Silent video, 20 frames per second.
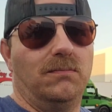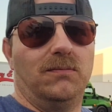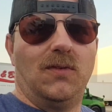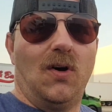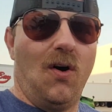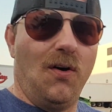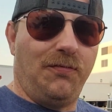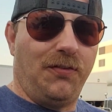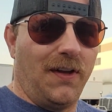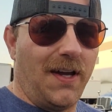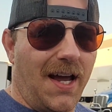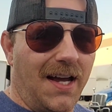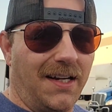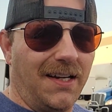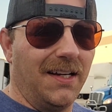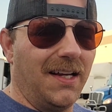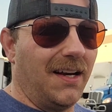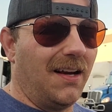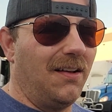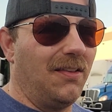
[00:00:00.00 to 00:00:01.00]
Hopefully I
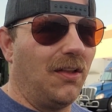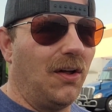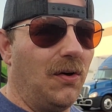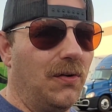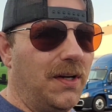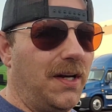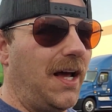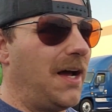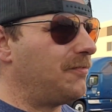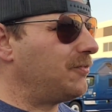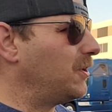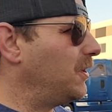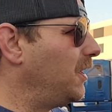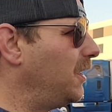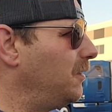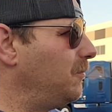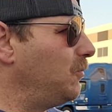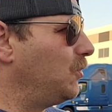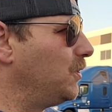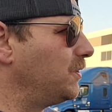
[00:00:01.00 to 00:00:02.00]
can get unloaded after
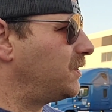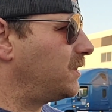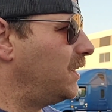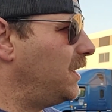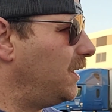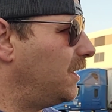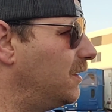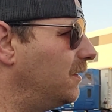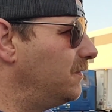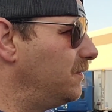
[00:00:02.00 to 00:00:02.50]
him, we'll see.